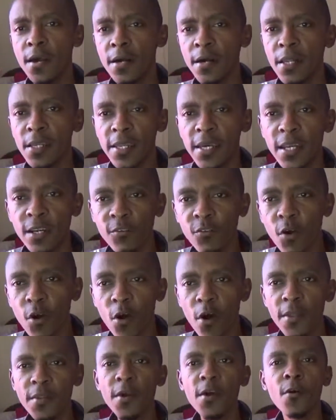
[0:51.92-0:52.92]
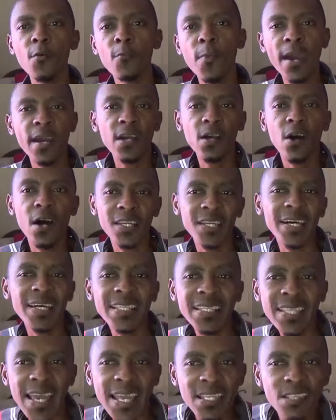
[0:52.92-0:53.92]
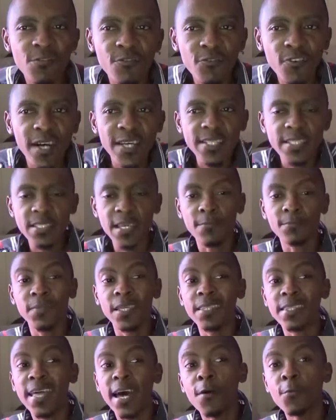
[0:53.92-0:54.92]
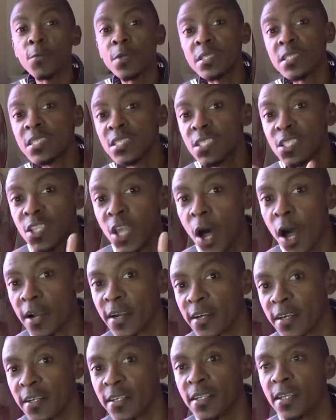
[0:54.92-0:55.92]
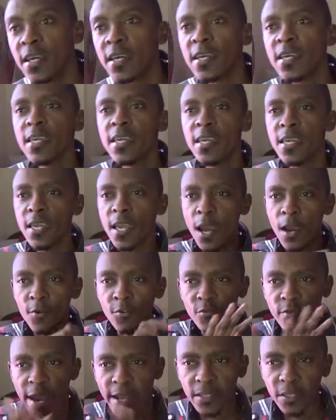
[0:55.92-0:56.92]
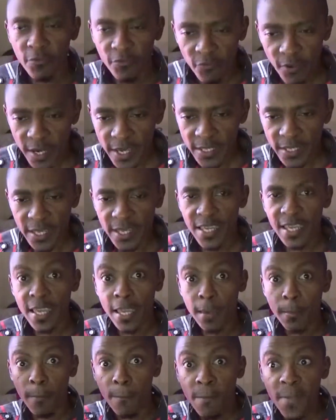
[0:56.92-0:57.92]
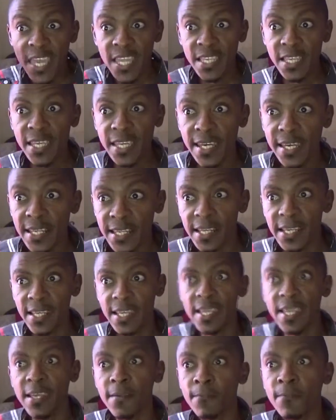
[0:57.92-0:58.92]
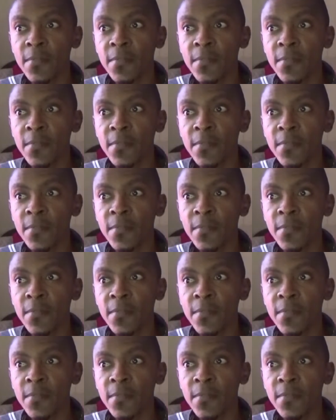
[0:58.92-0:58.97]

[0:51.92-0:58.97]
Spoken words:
Later on, when God identified something that was not good, he rectified it immediately.